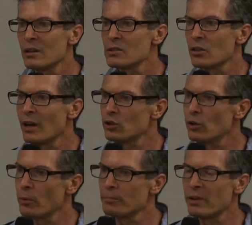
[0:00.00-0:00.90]
So you have
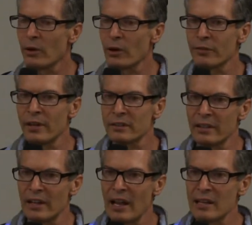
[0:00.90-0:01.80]
to be aware of that.
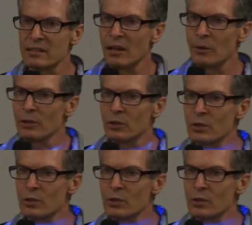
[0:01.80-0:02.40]
And the last thing I want